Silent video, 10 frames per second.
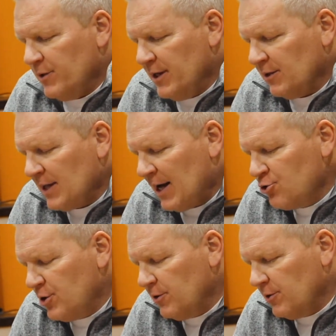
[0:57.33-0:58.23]
it
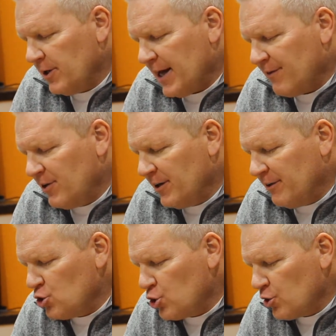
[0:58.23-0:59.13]
allows you to look at a very
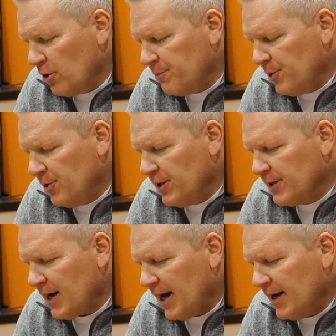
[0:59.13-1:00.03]
short period of
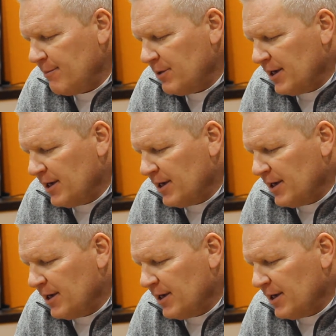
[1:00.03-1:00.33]
time